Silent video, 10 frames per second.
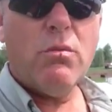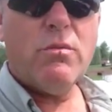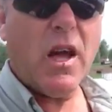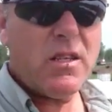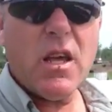
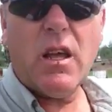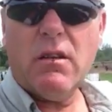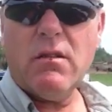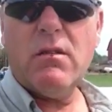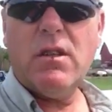That's it.
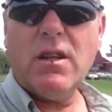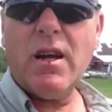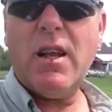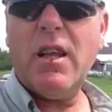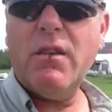He's not
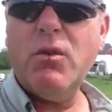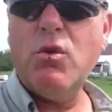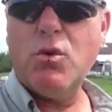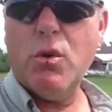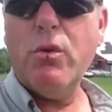going to give you
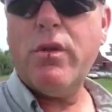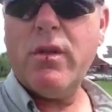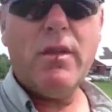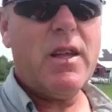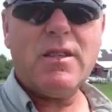truth.
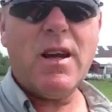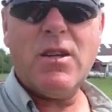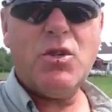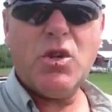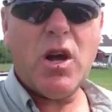That's not
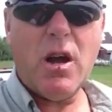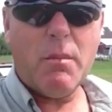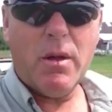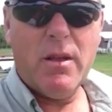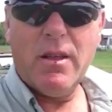his job.
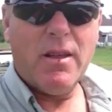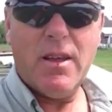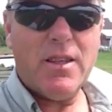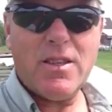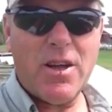
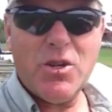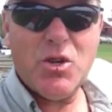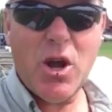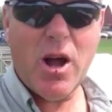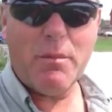That's not his
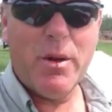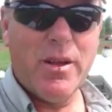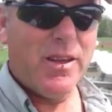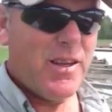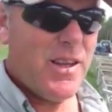job.
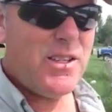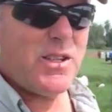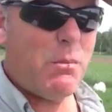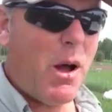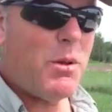He's the
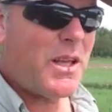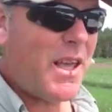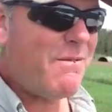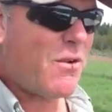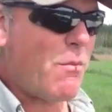public
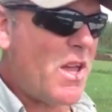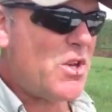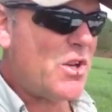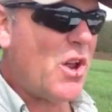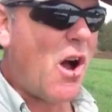
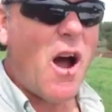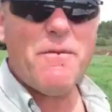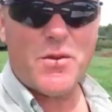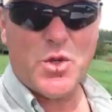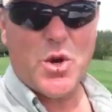information
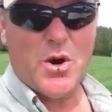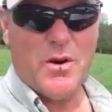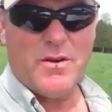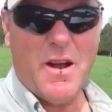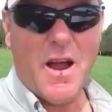officer.
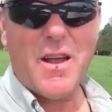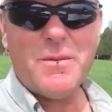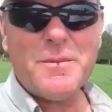All right?